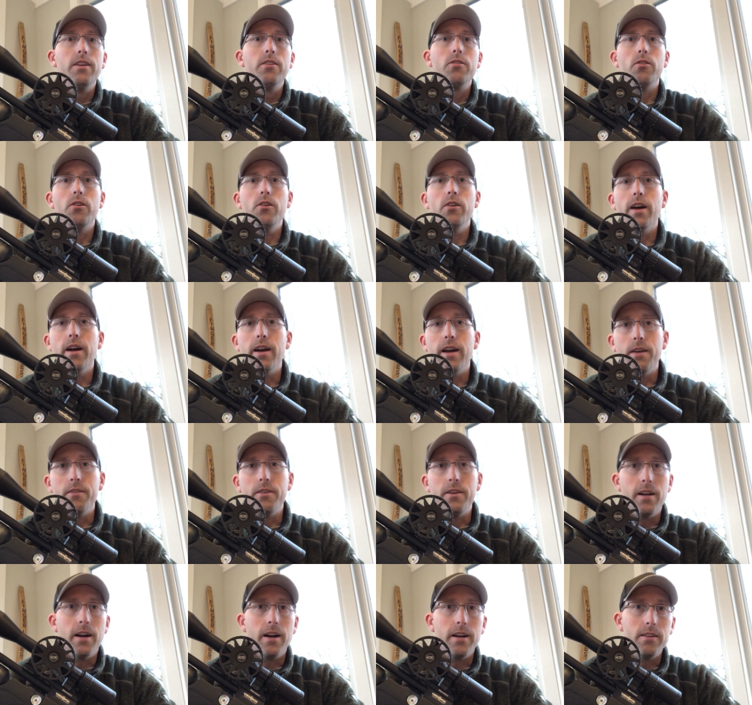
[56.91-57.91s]
so you're not
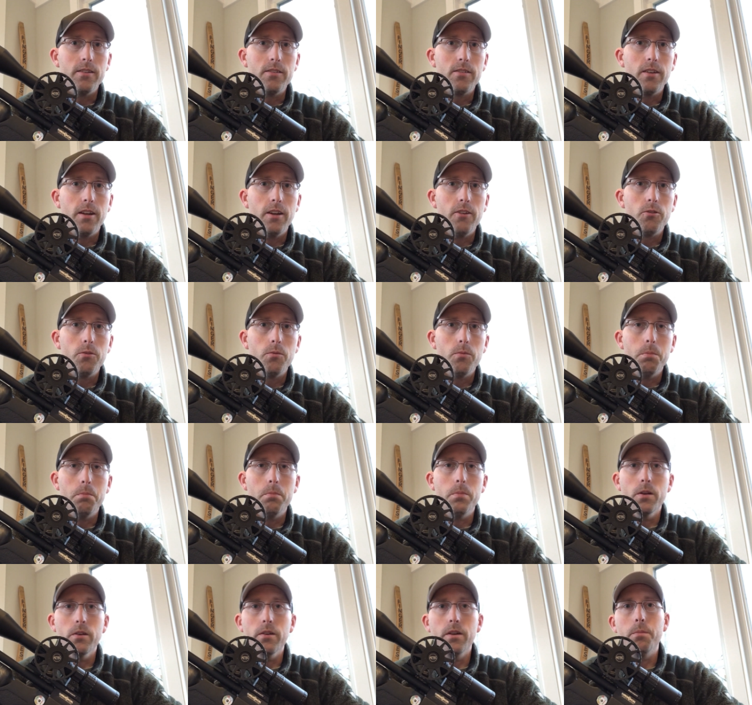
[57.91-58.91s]
having condensation
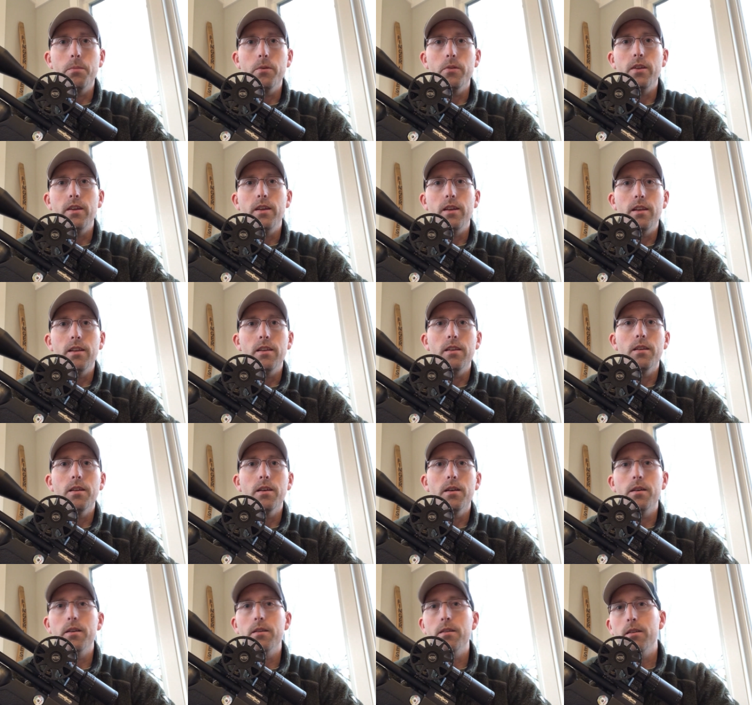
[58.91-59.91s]
build up within
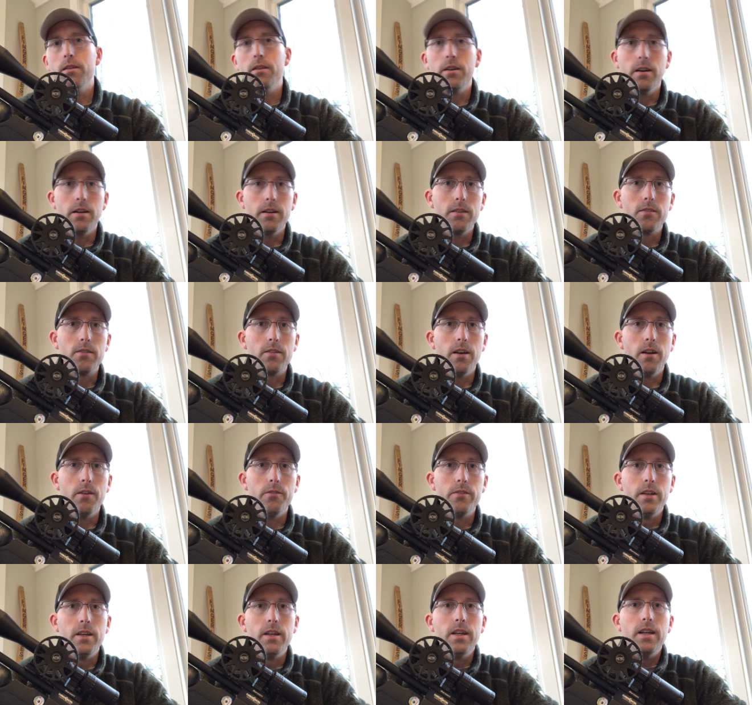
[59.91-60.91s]
the, the gun
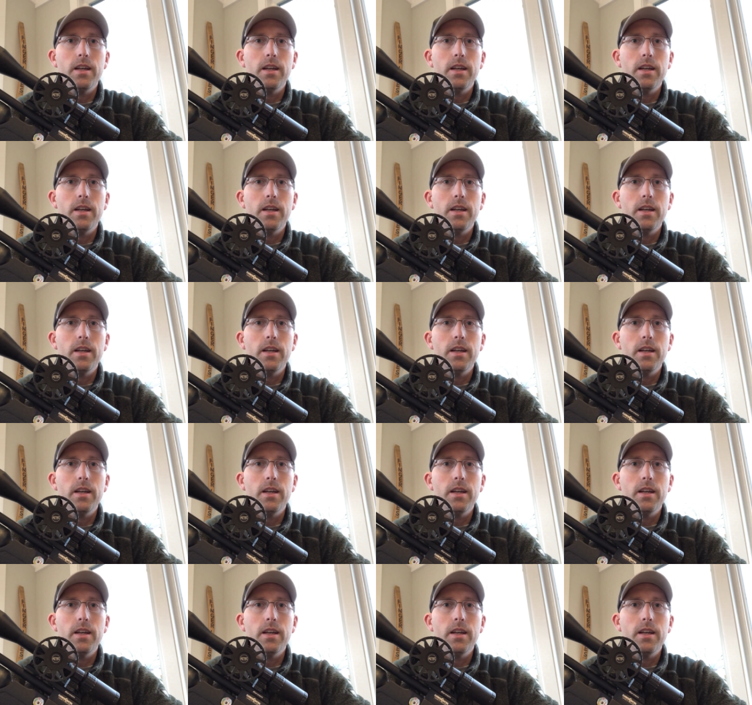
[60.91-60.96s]
itself.